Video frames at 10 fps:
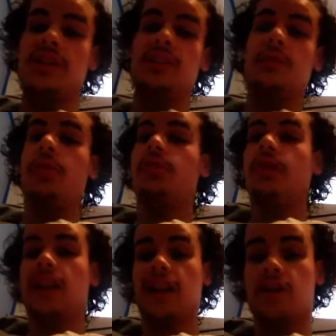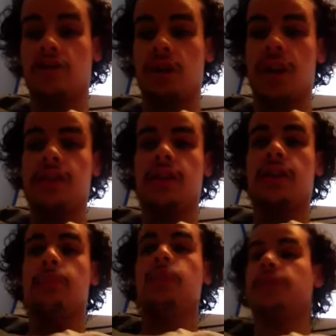different purification rites,
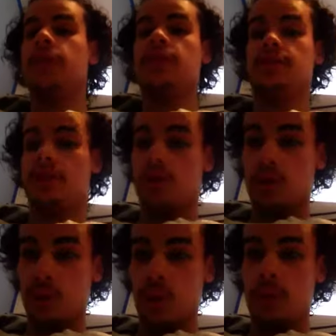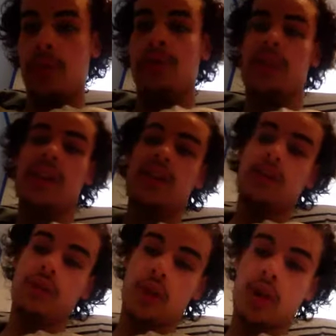like purification of the soul, purification
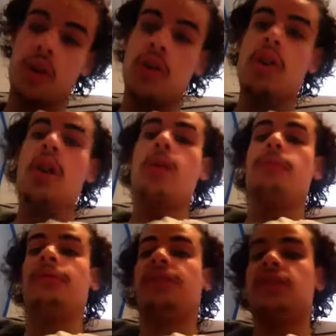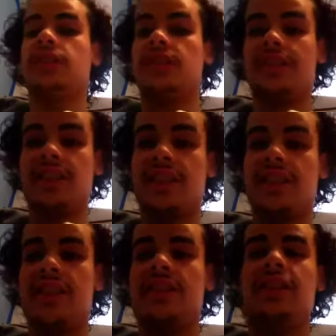of the heart, purification of the
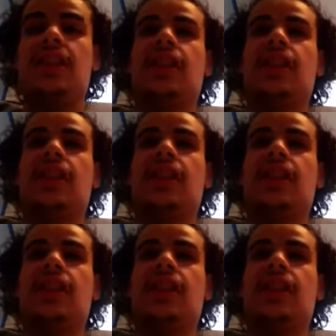senses.